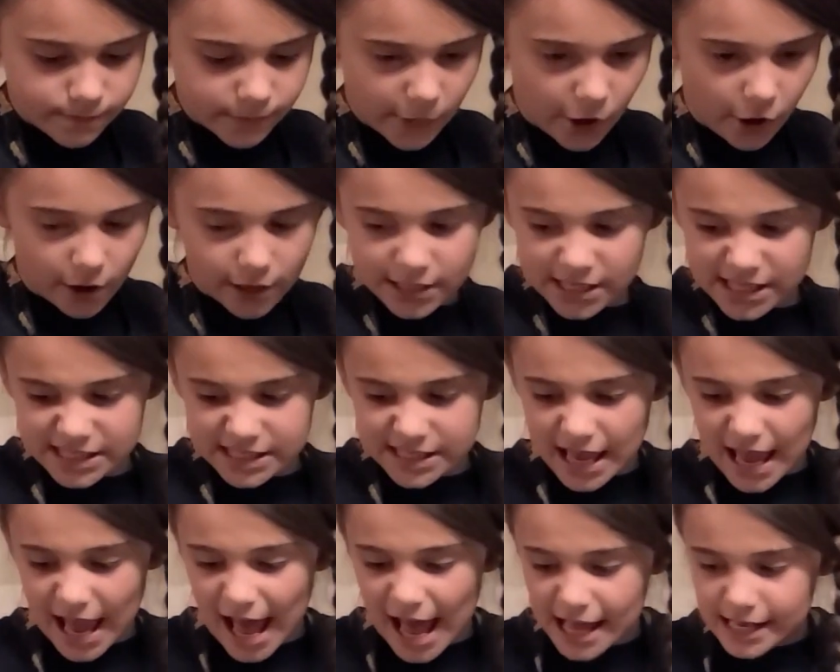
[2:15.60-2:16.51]
on his
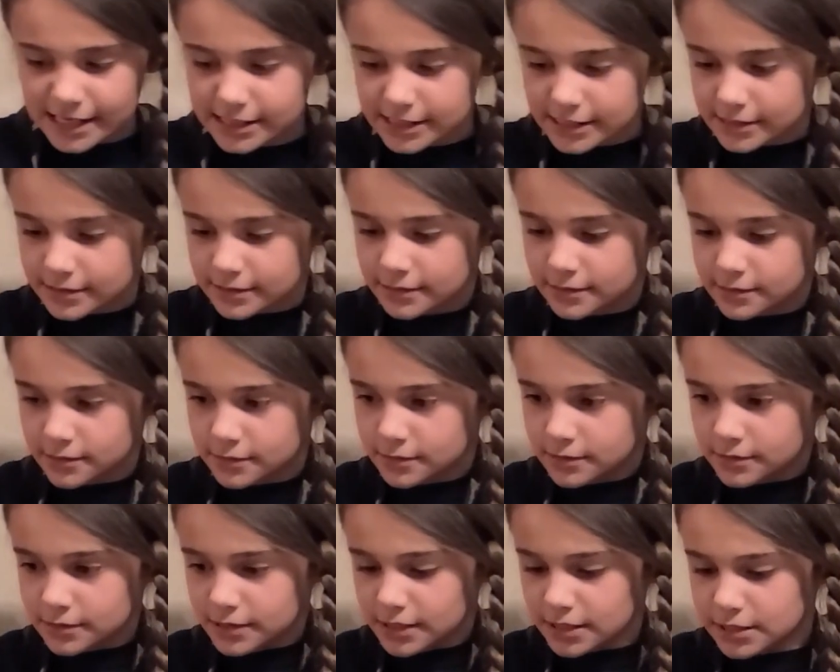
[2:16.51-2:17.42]
hat.
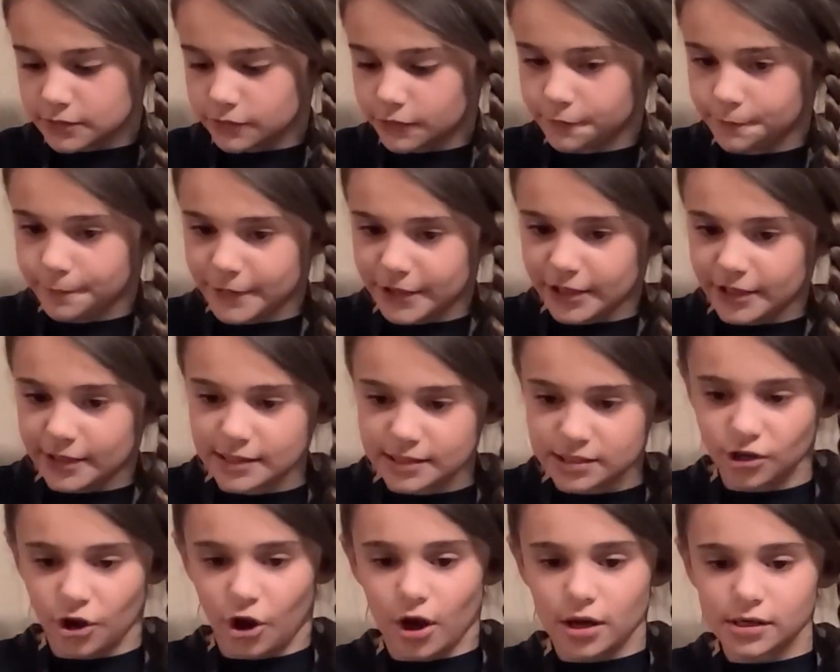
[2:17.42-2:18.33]
This would be his
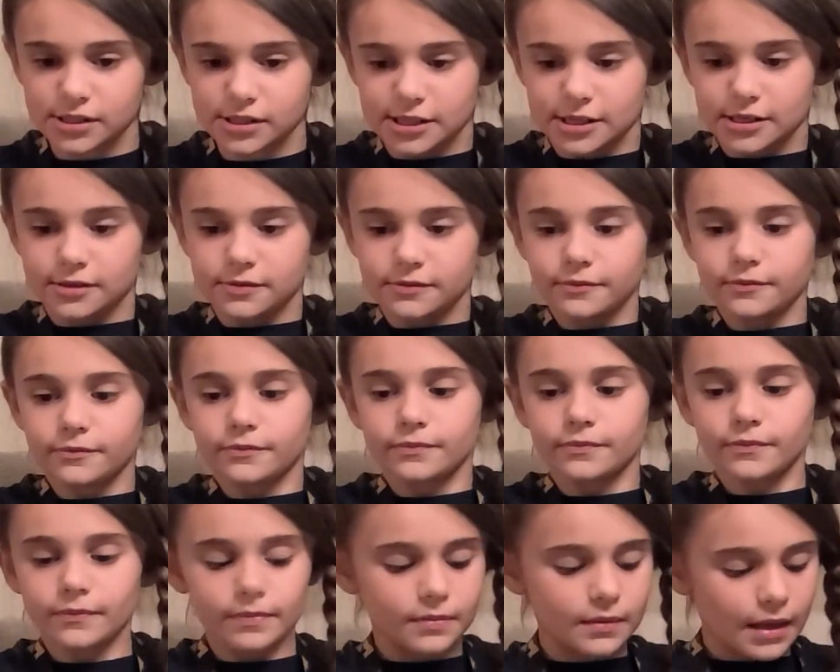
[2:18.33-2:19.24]
cotton.
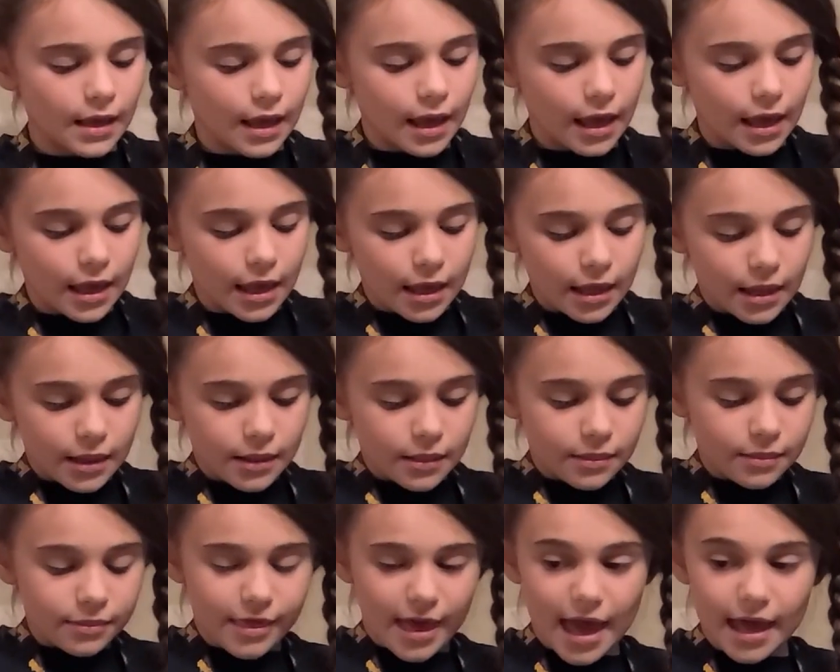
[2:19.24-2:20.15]

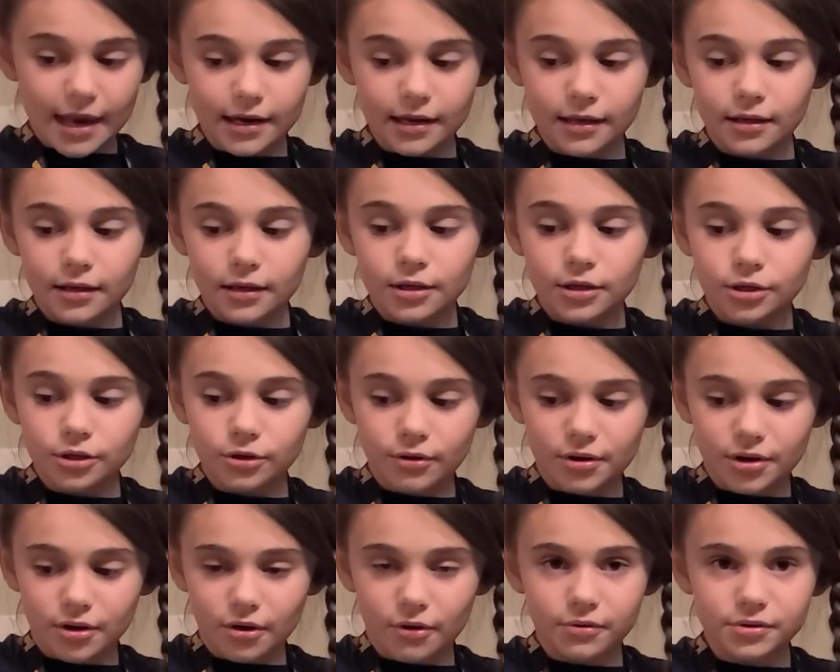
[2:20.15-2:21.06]
Then
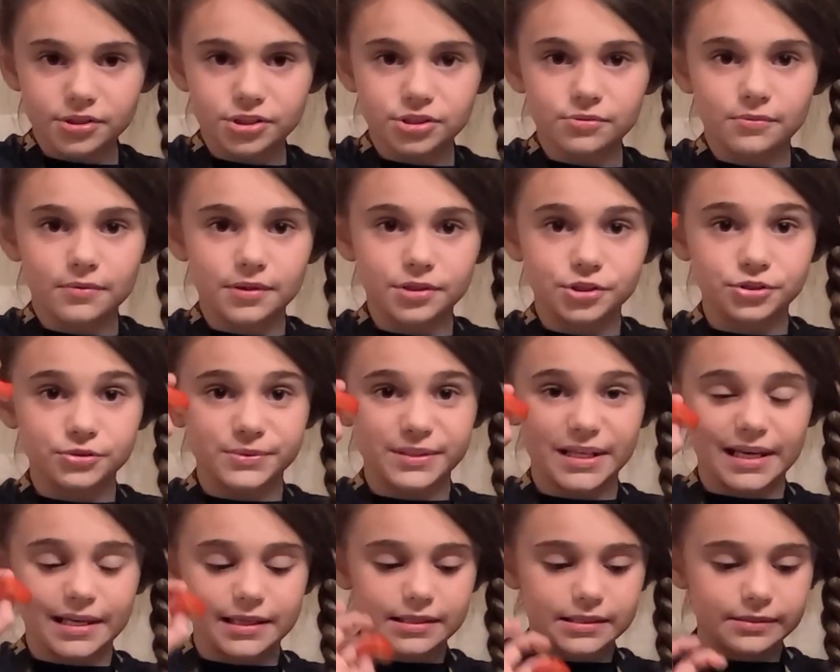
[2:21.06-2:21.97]
you're going to want to
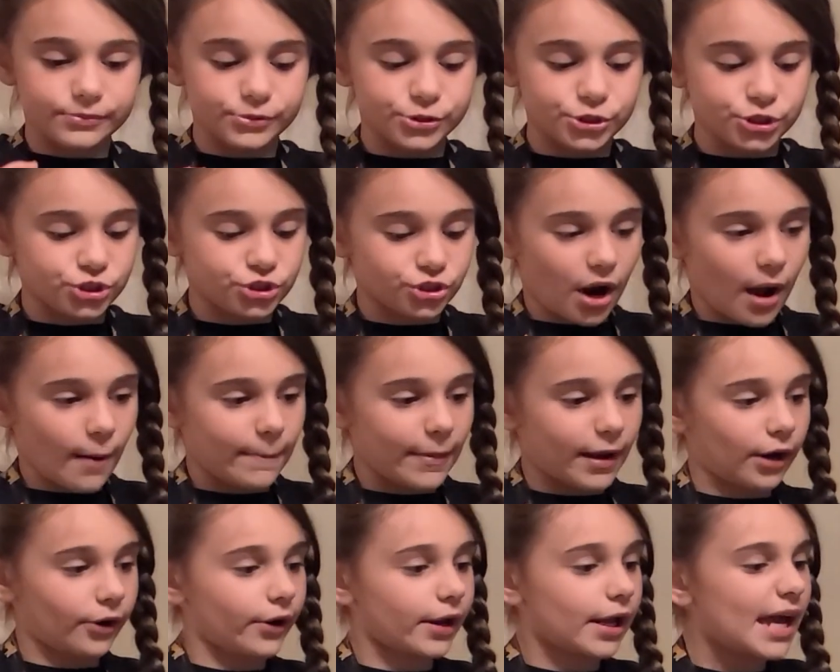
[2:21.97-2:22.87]
take some
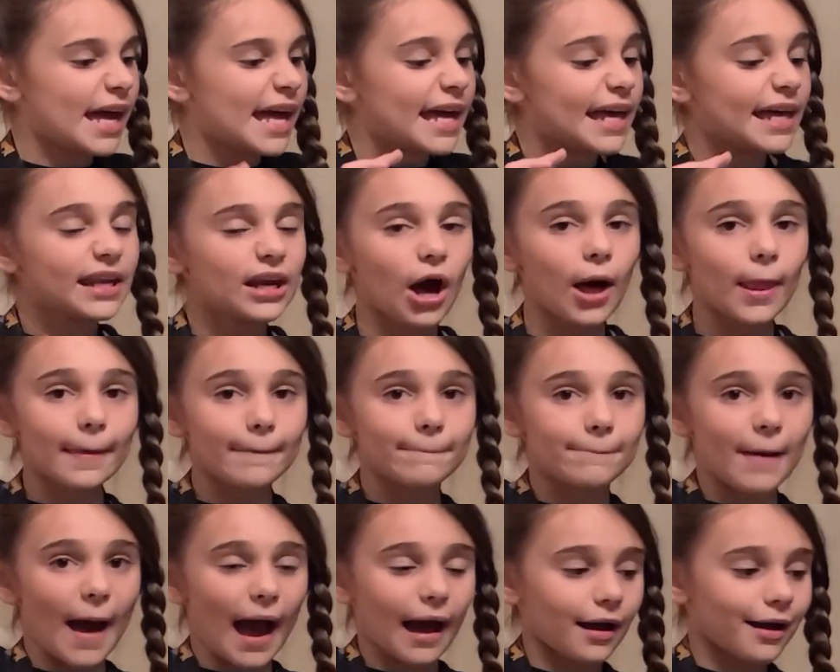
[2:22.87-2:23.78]
strawberry and on the
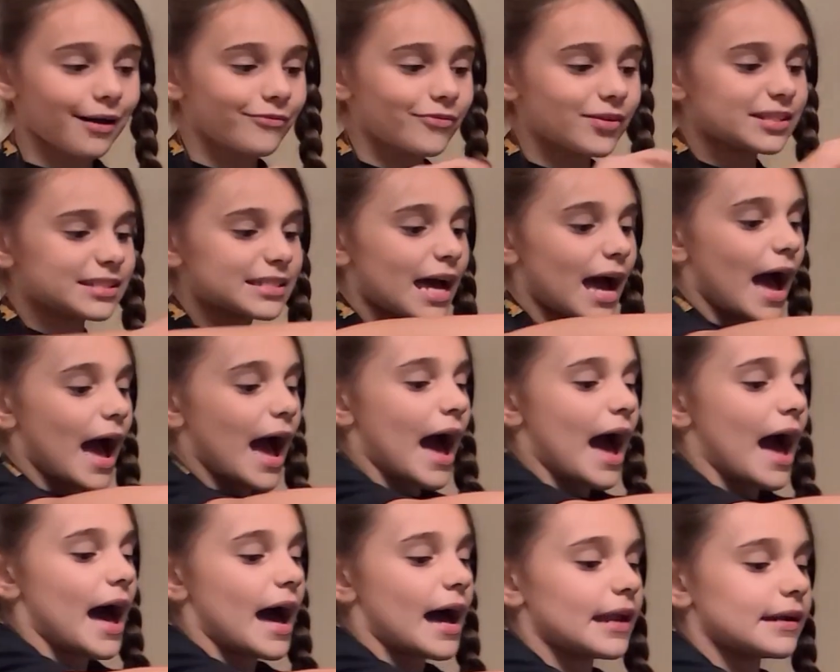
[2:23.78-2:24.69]
back of it,
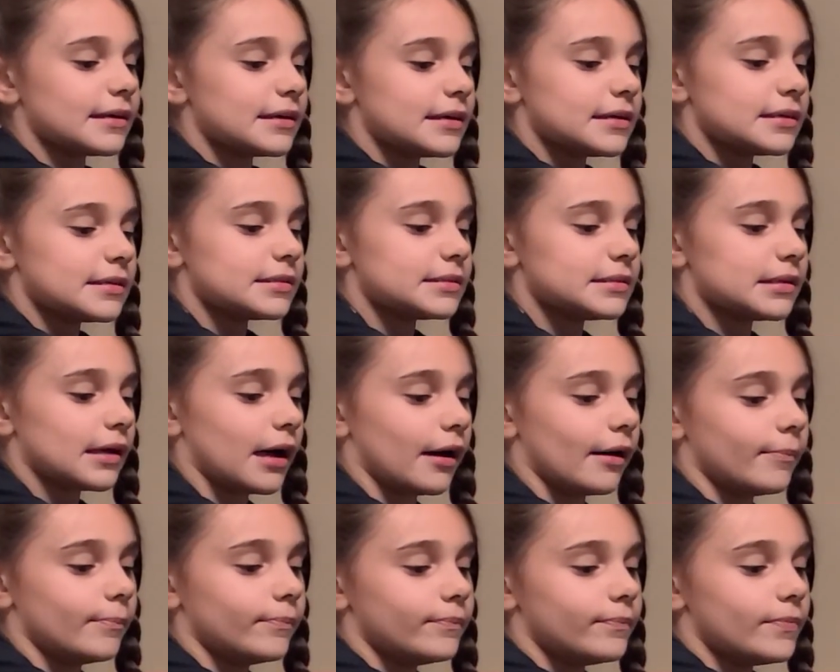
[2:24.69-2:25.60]
add
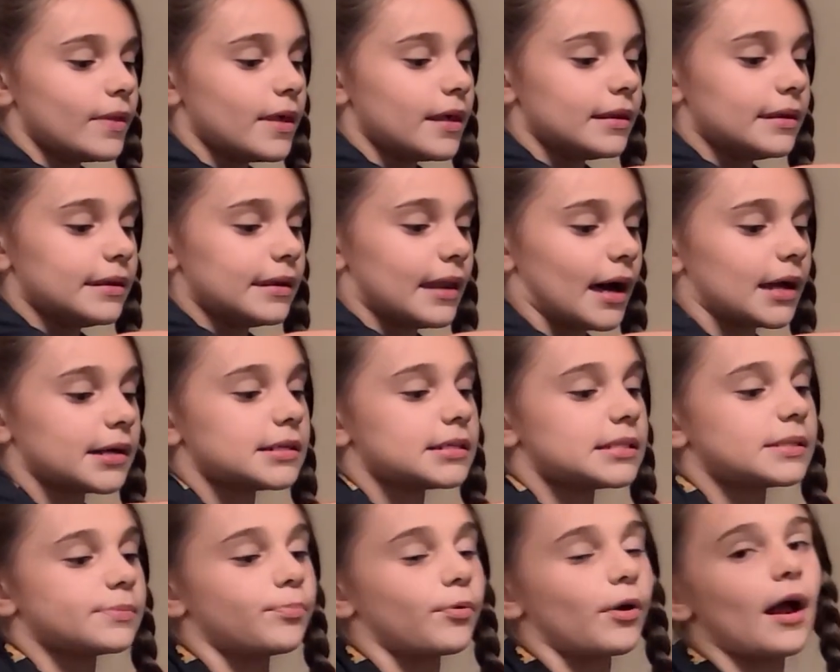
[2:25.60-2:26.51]
some nut
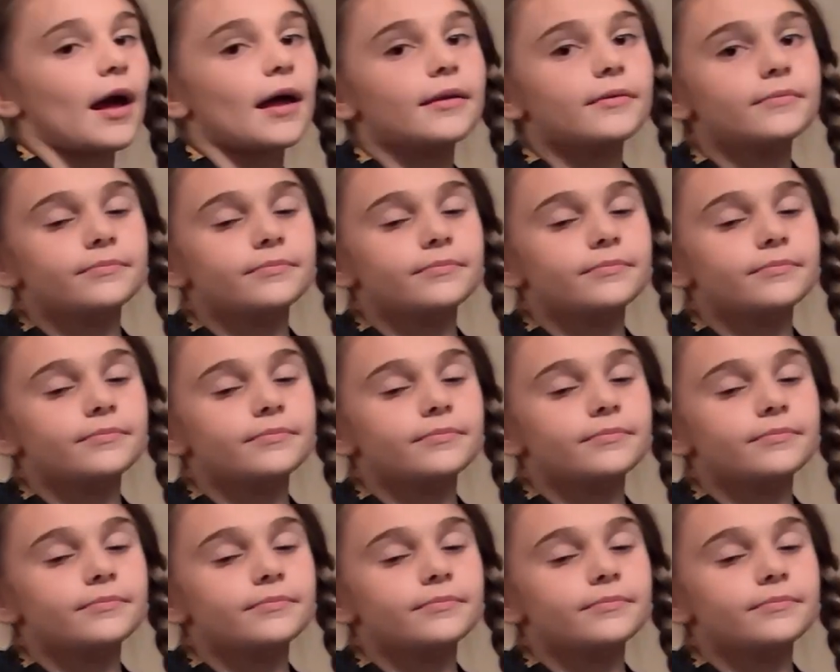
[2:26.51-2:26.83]
spread.